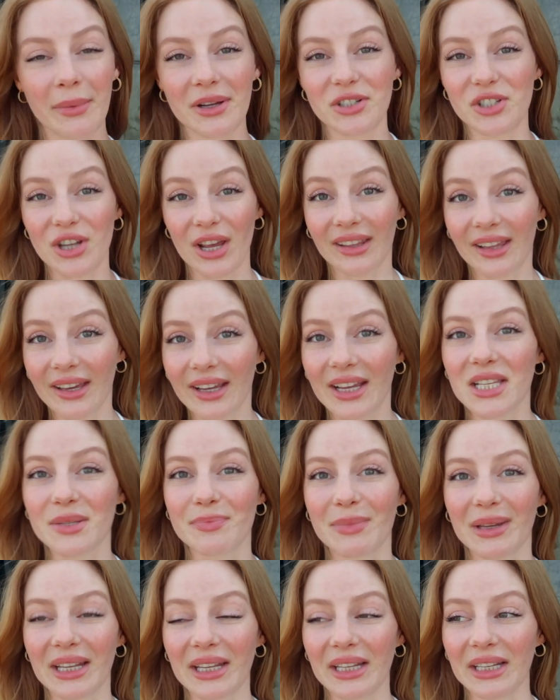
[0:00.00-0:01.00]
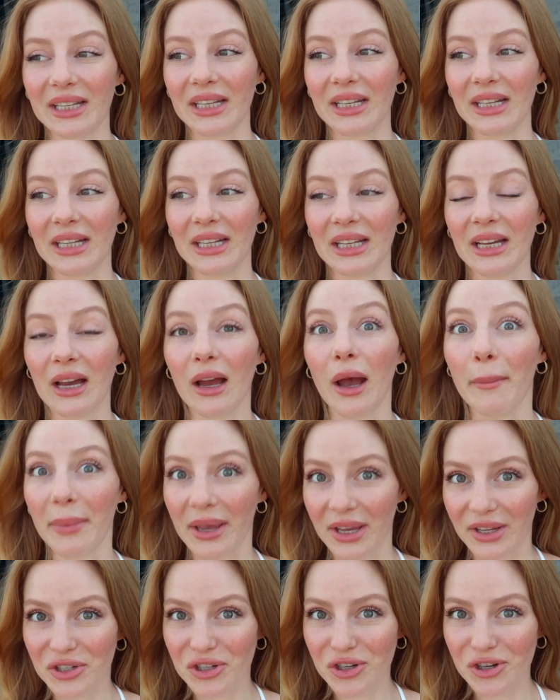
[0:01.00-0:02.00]
jet lag has been a
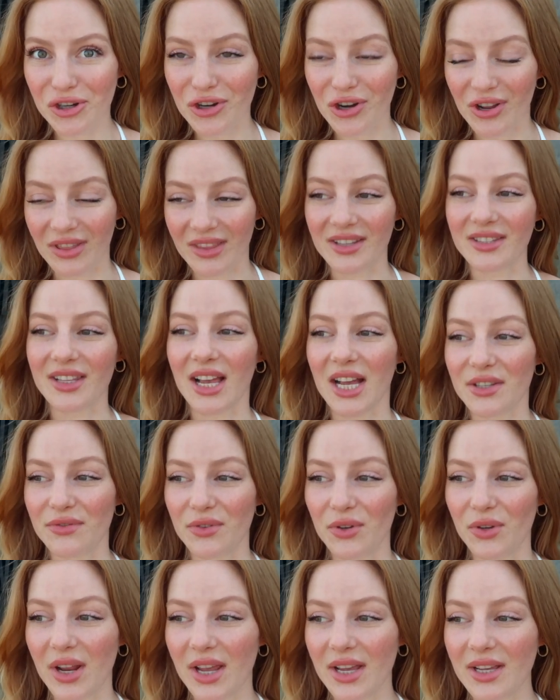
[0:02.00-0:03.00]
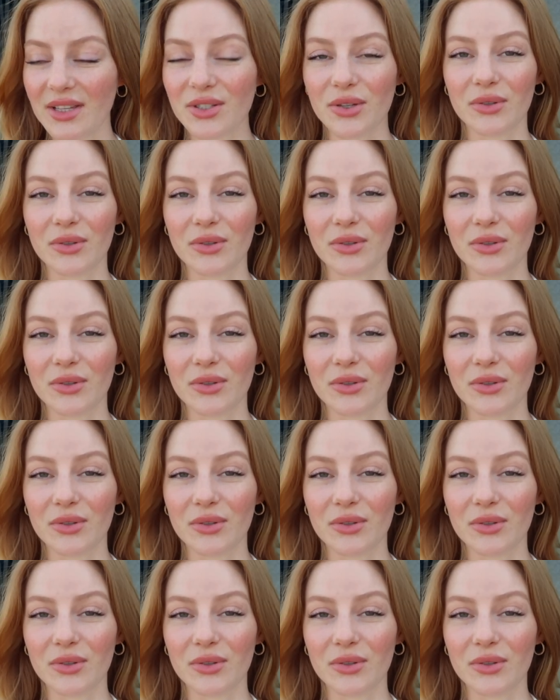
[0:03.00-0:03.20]
bitch these last few days.